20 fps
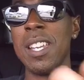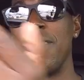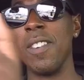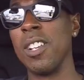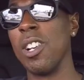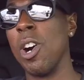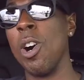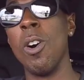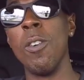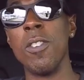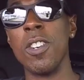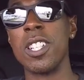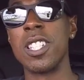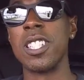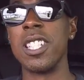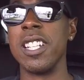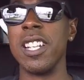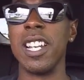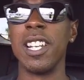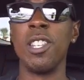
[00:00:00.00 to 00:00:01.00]
even
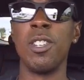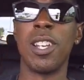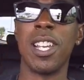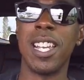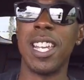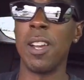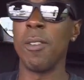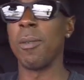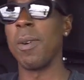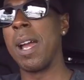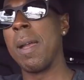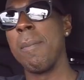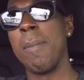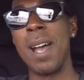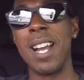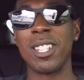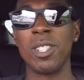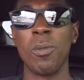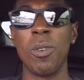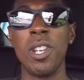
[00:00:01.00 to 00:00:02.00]
oversteering, you can get right
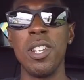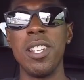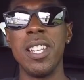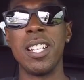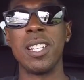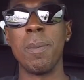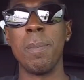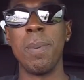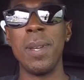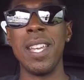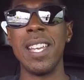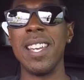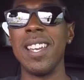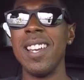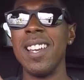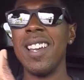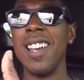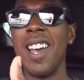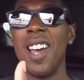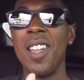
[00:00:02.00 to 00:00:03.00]
back to where you need to be
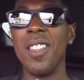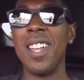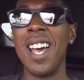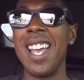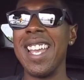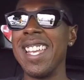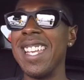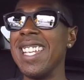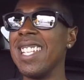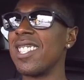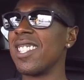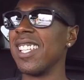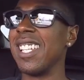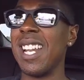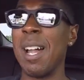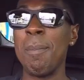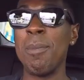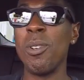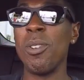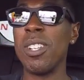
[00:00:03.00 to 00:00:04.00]
that easily.
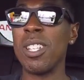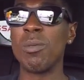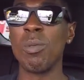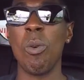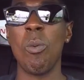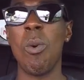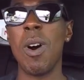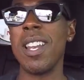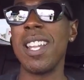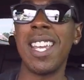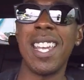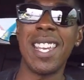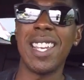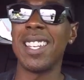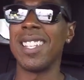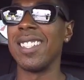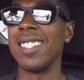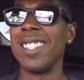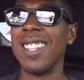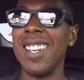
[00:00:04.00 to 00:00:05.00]
And I'm doing this with one
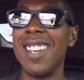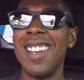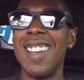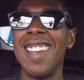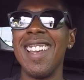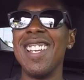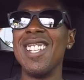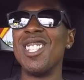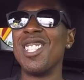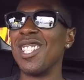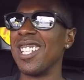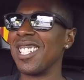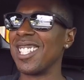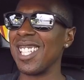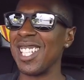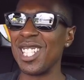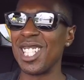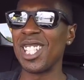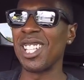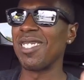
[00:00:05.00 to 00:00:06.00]
hand.
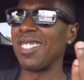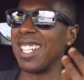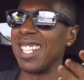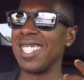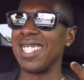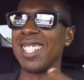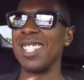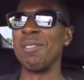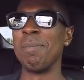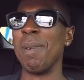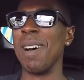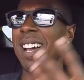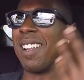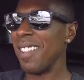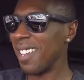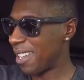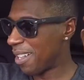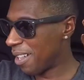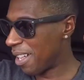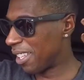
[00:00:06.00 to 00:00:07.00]
It's crazy.
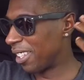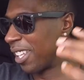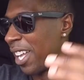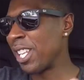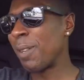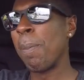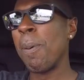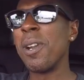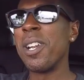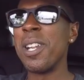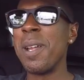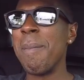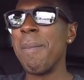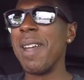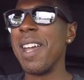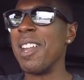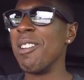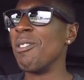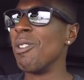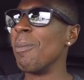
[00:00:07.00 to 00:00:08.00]
But let's put it in
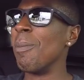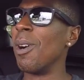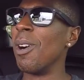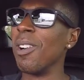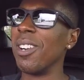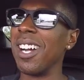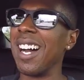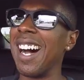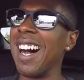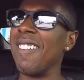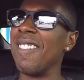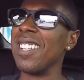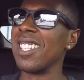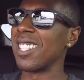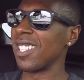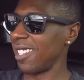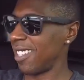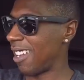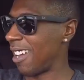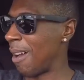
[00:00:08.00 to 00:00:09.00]
manual mode.
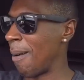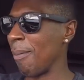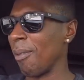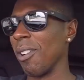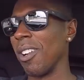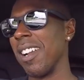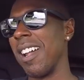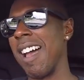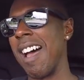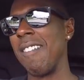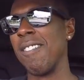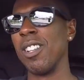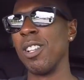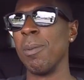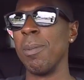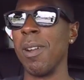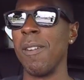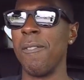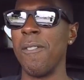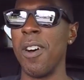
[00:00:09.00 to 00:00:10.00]
Obviously I'm gonna have a
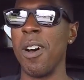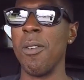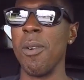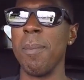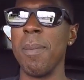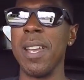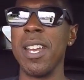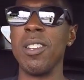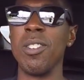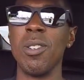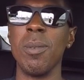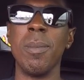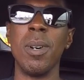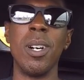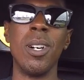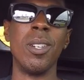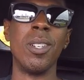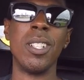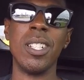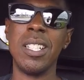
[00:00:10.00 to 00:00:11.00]
little bit of fun with manual
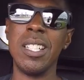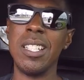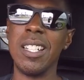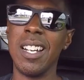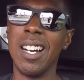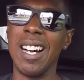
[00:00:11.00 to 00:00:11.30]
mode.